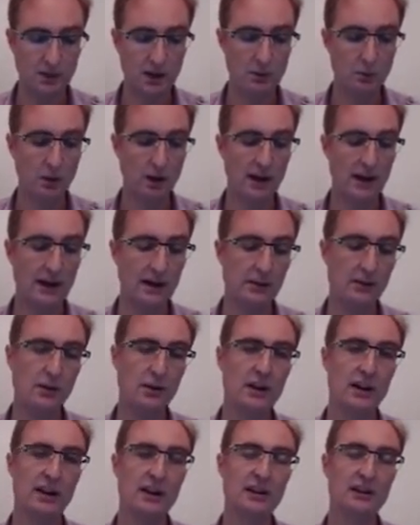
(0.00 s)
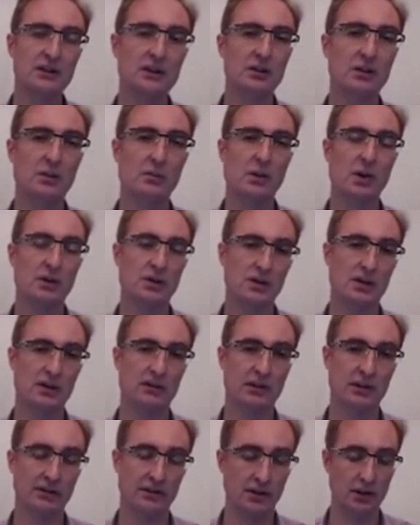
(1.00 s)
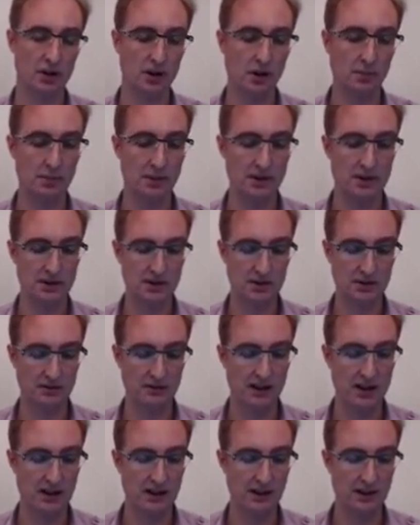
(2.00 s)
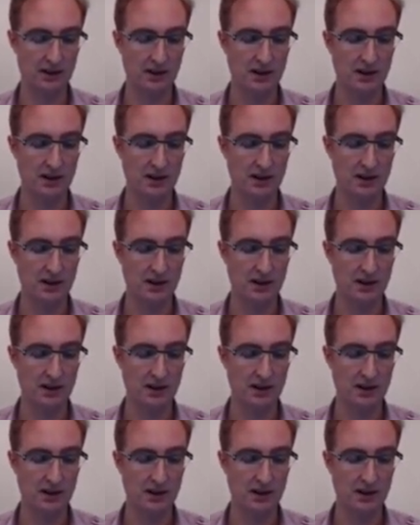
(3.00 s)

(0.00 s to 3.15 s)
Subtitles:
Well, how are you going to ask the remote server if your copy is still valid?